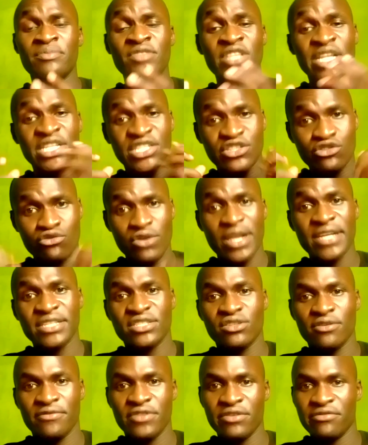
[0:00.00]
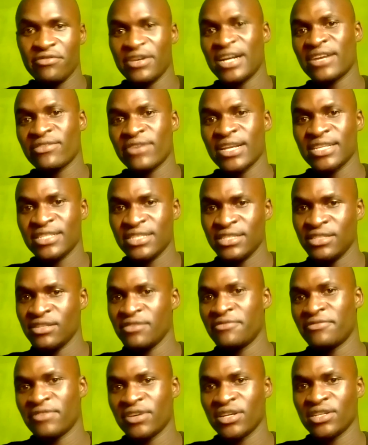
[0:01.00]
the strength of the virus
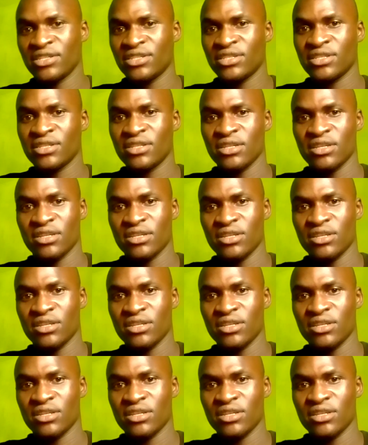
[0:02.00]
differs.